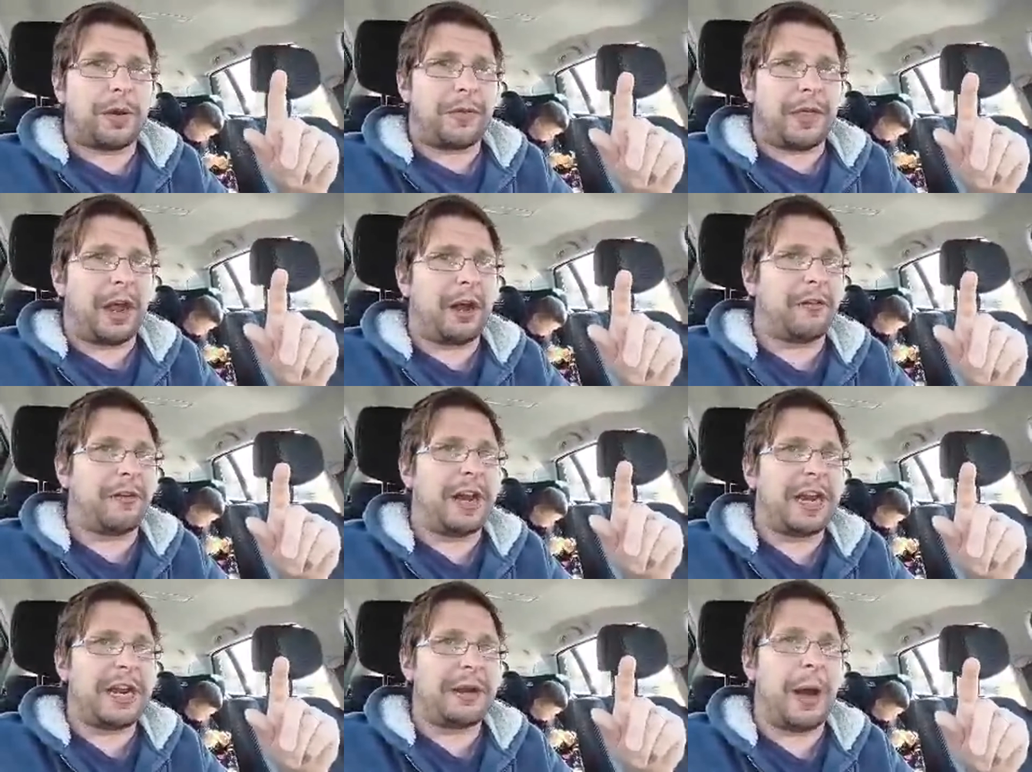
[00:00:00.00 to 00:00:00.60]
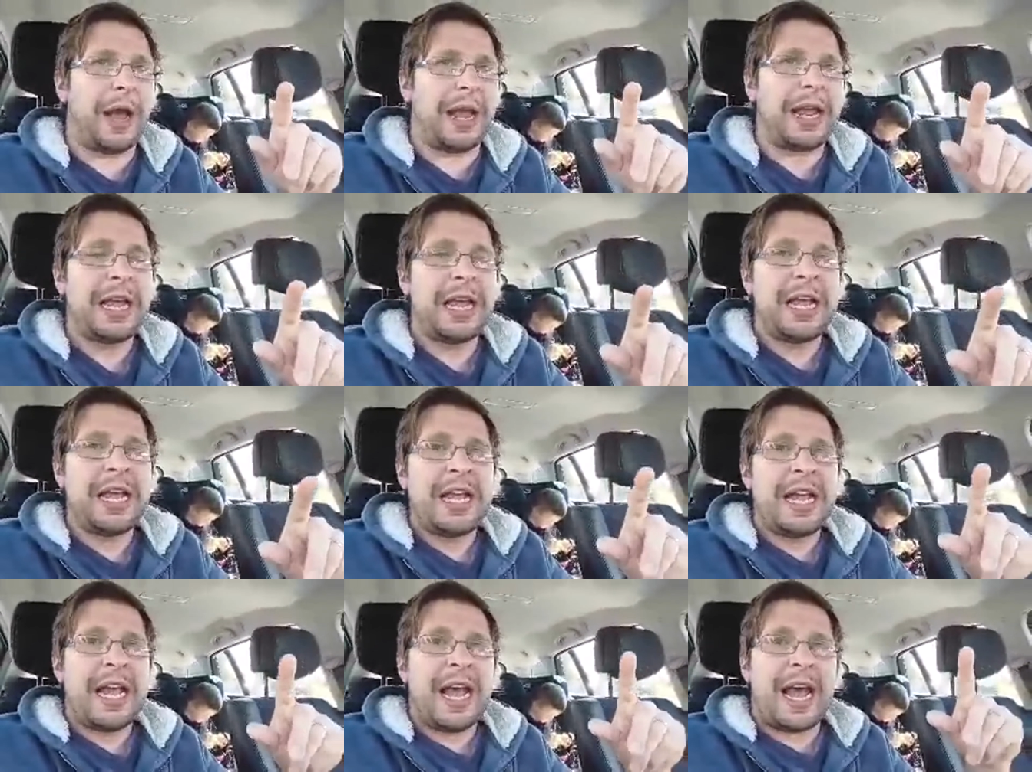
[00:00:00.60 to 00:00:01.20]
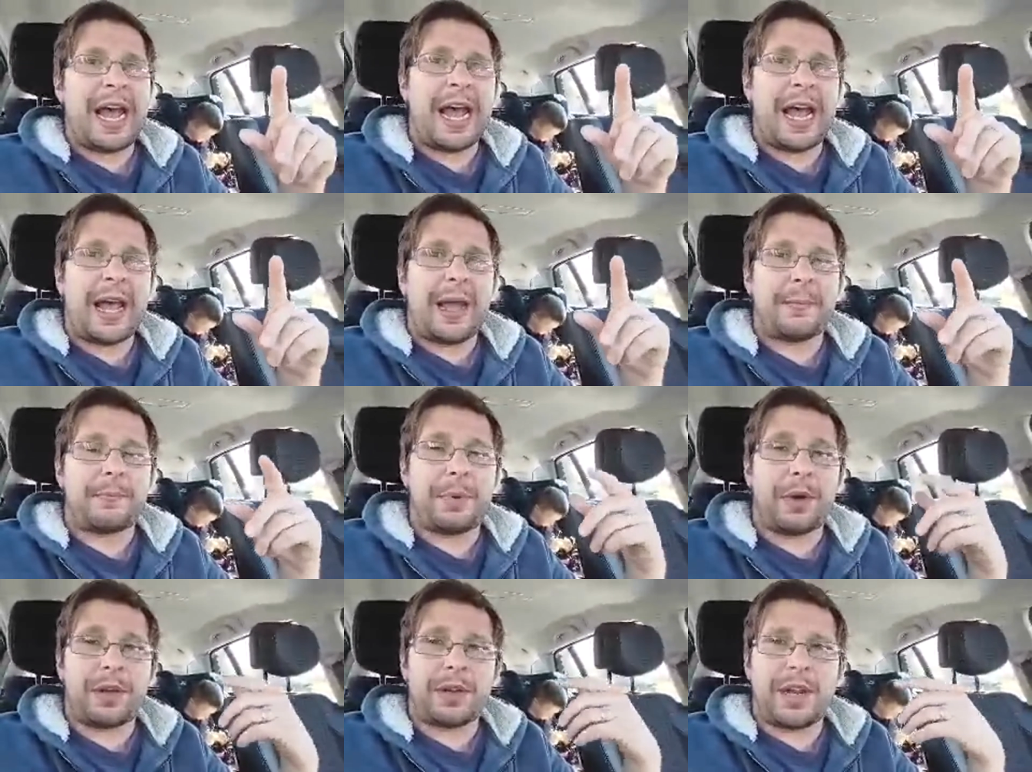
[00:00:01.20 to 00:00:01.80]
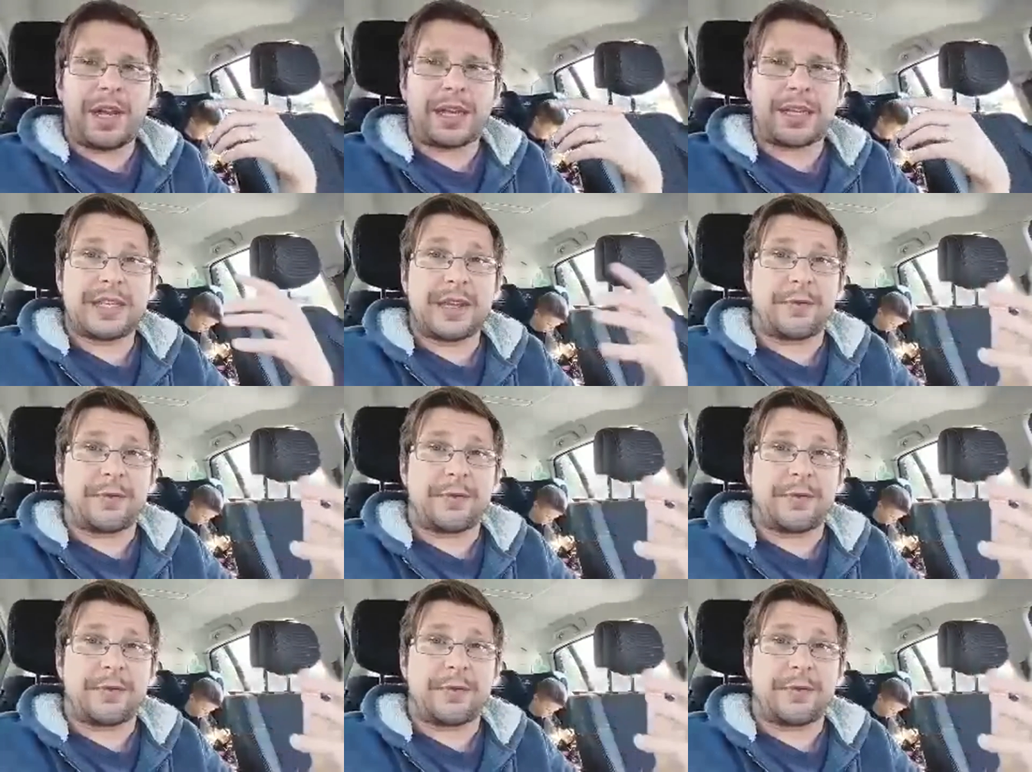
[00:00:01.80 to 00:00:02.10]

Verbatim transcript: there anyway. Uh, but like